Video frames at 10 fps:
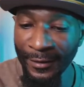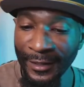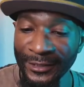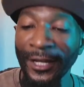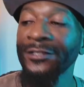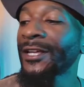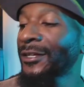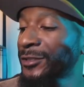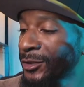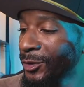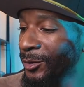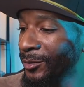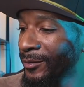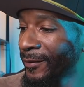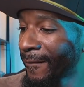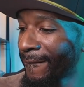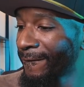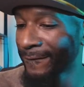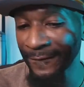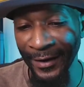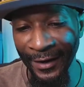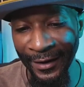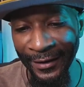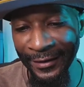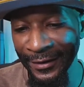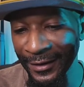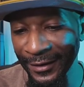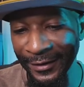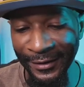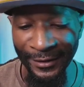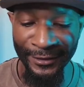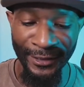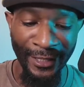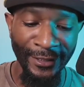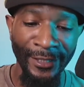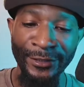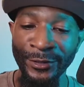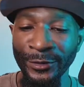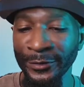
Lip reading: Shouts out to you. All right. Shouts out to you.